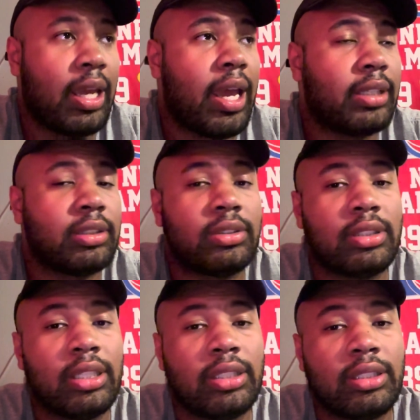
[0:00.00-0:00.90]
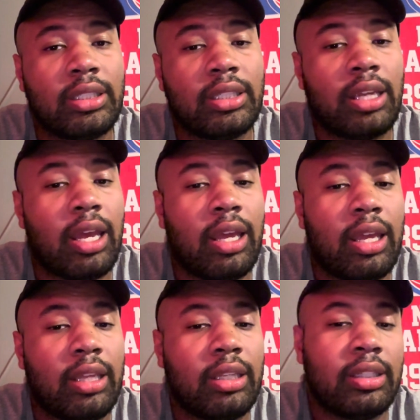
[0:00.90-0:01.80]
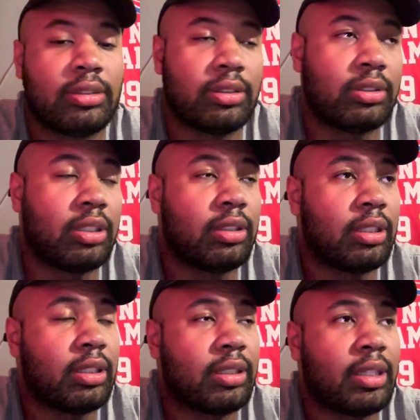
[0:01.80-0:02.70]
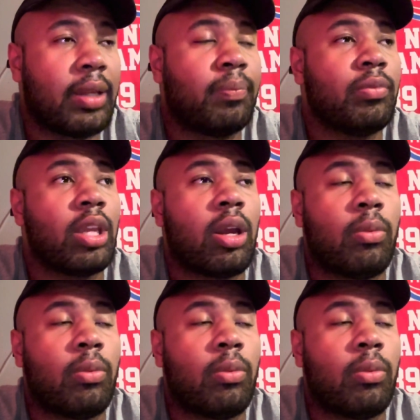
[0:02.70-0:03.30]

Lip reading: at the G League, in the G League Ignite.